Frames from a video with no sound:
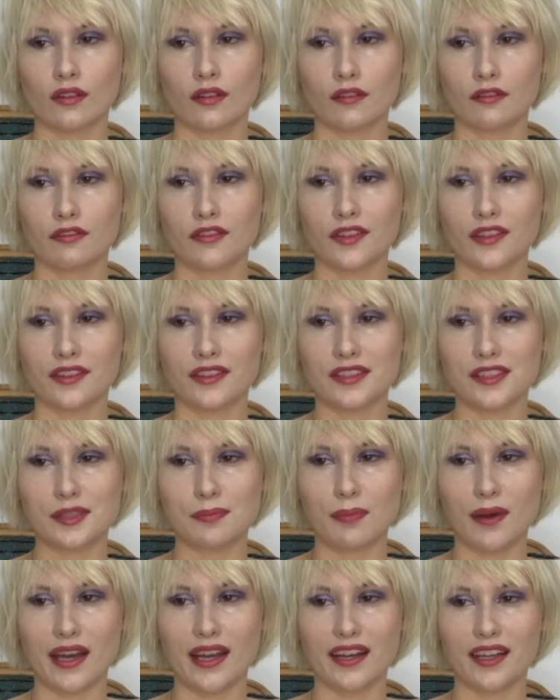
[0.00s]
feel
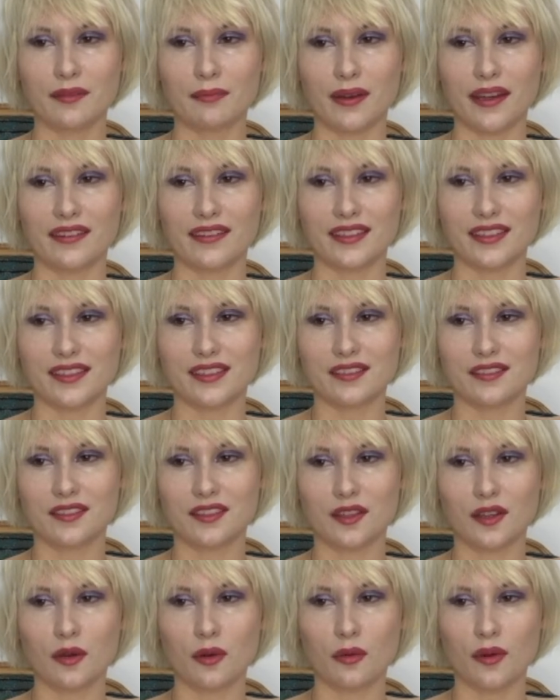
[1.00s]
inspired by this
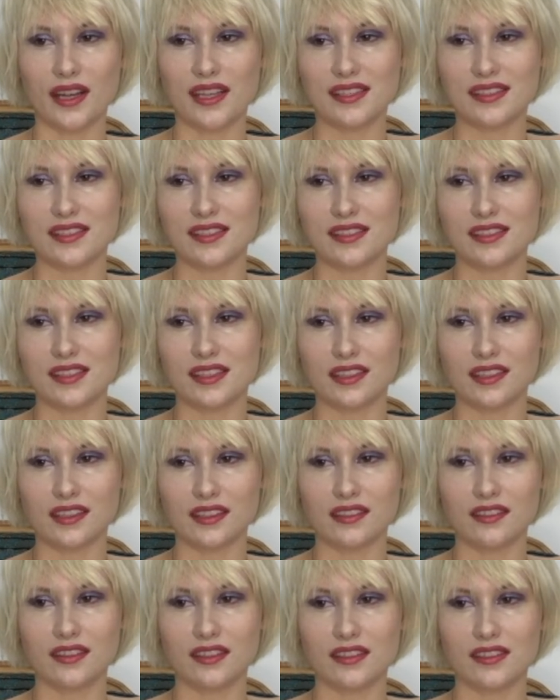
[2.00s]
crazy city
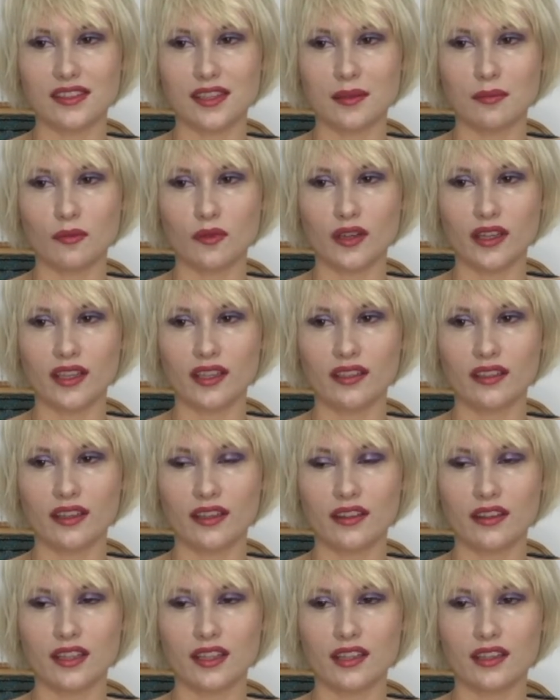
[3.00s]
the same way. I
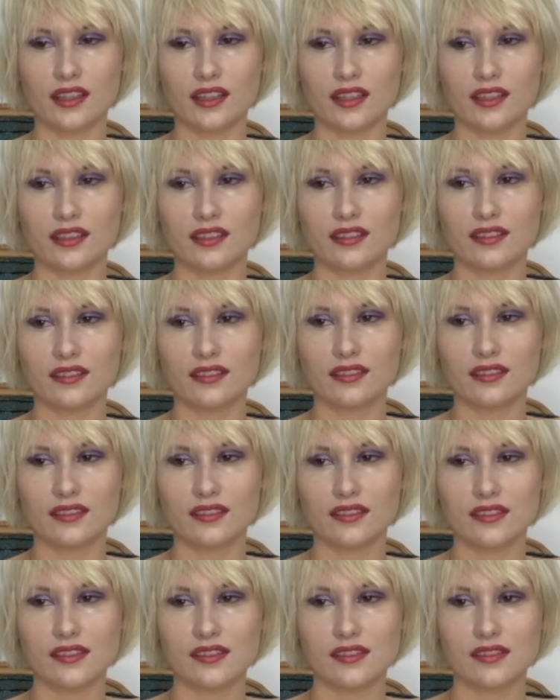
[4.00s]
think that
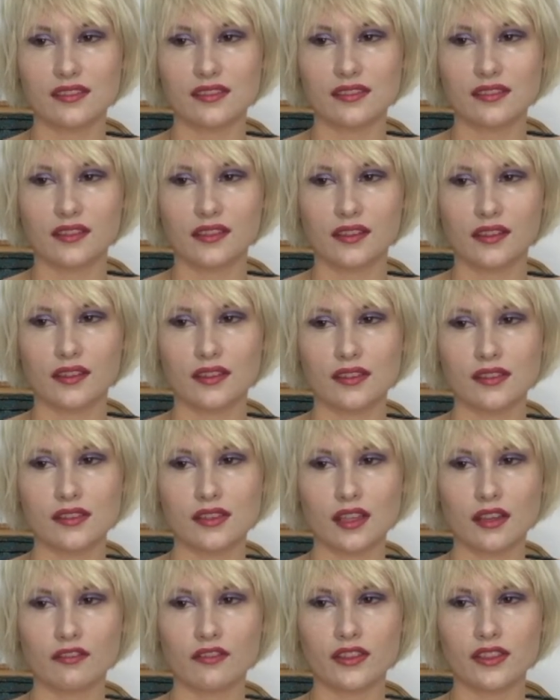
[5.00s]

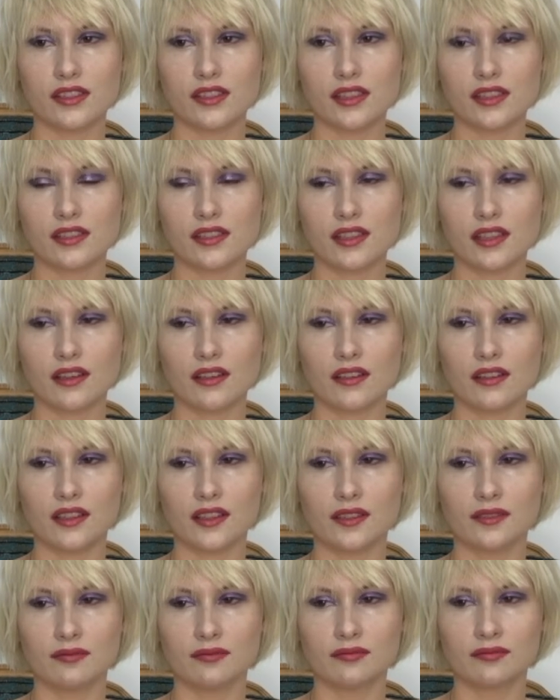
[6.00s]
San
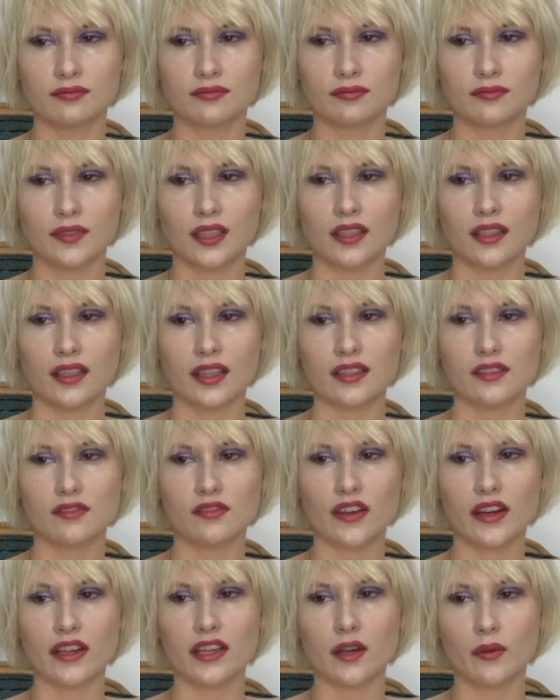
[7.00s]
Francisco, it's
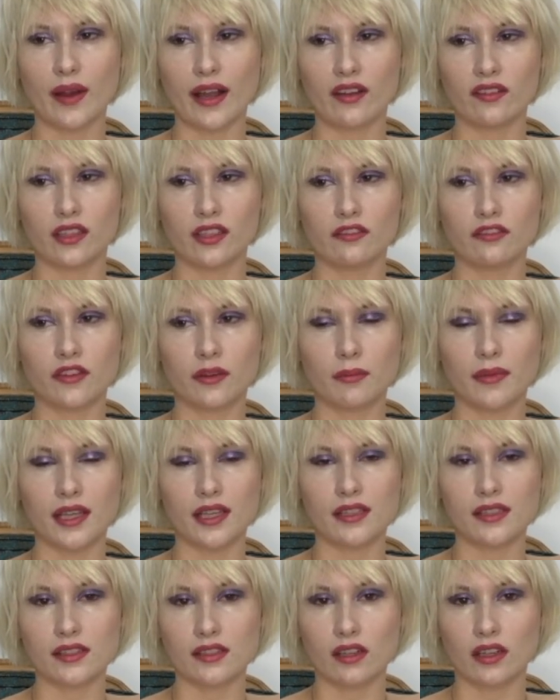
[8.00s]
very grounding for me
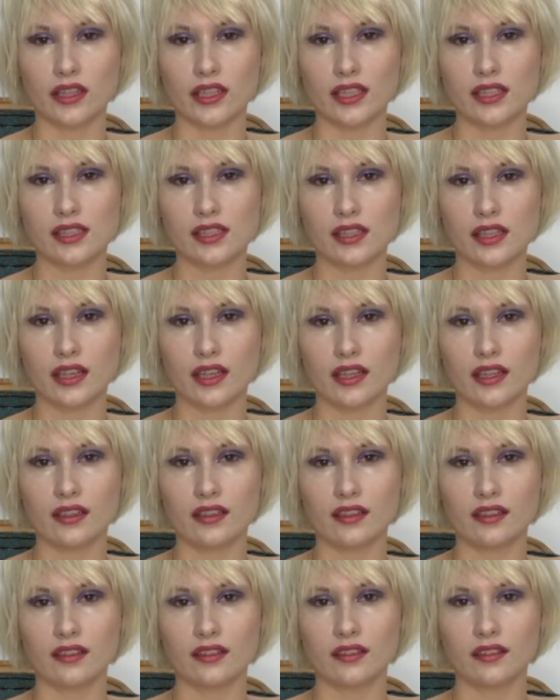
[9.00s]
as an artist there,
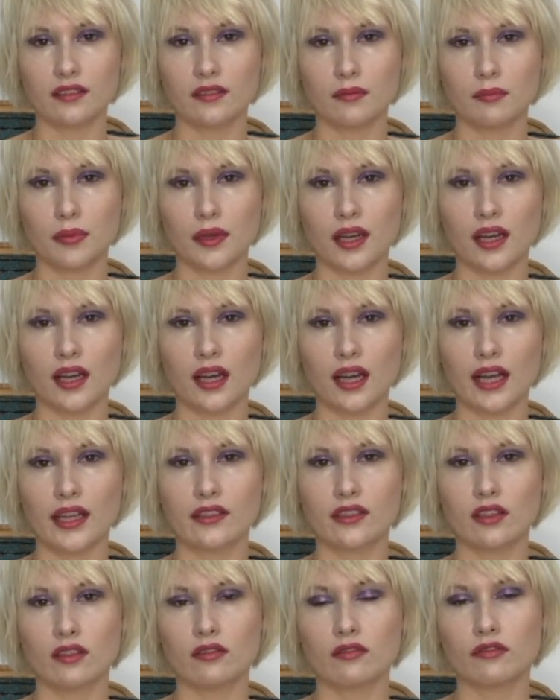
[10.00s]
but I
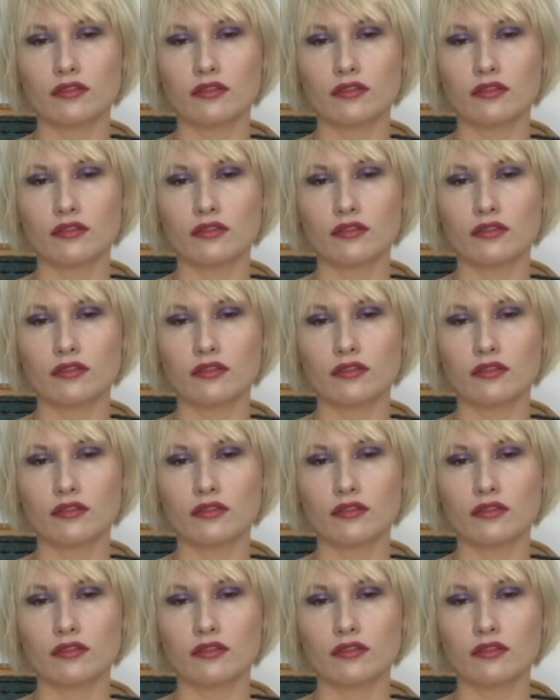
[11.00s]
don't